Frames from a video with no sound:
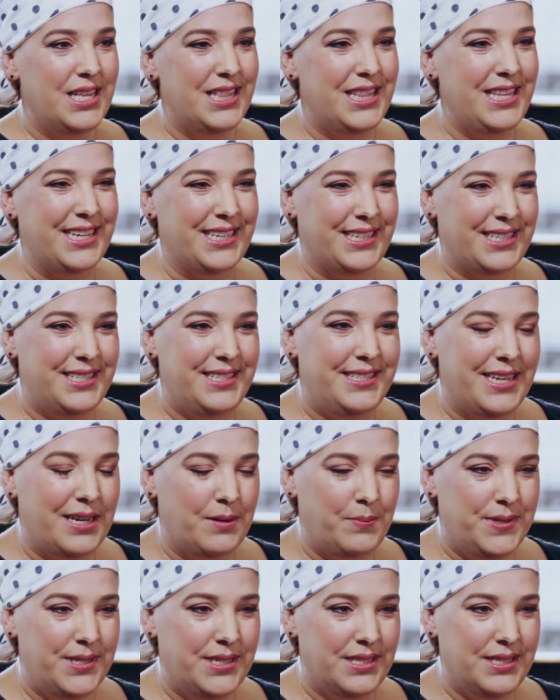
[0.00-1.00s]
the
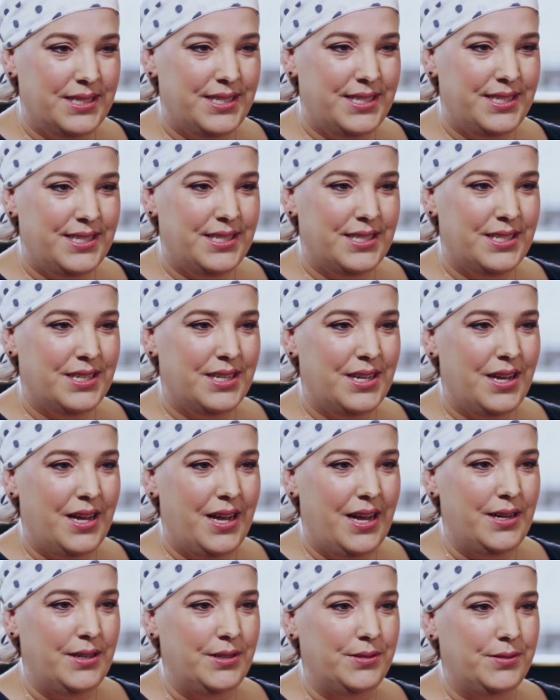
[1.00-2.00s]
acceptance
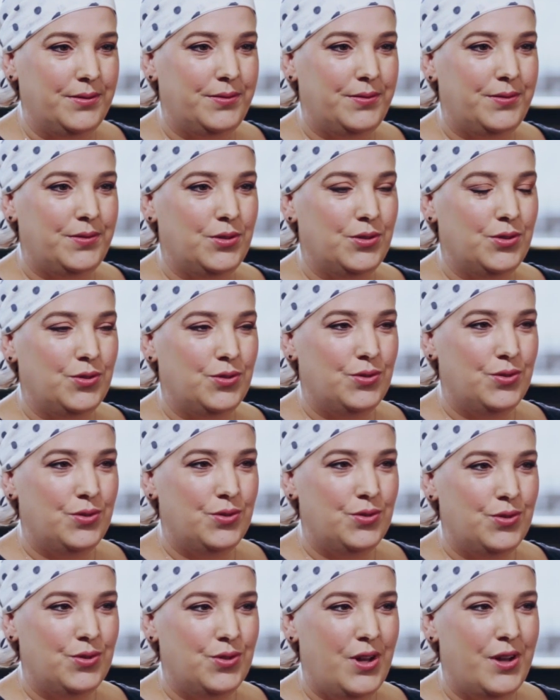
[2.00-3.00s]
of
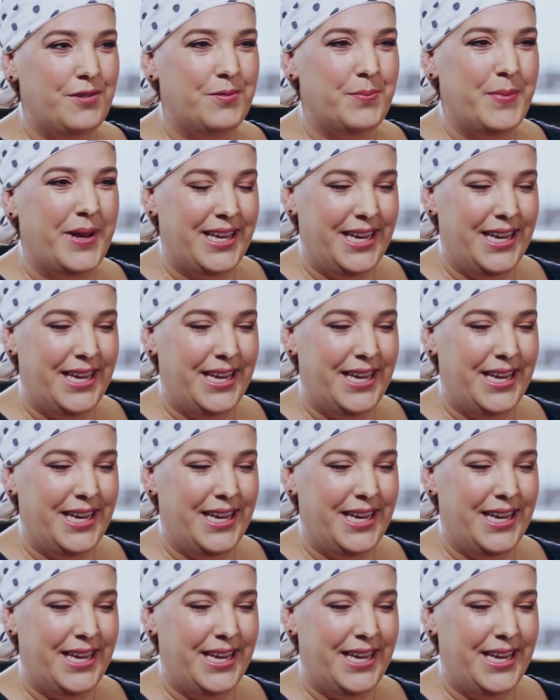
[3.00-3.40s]
my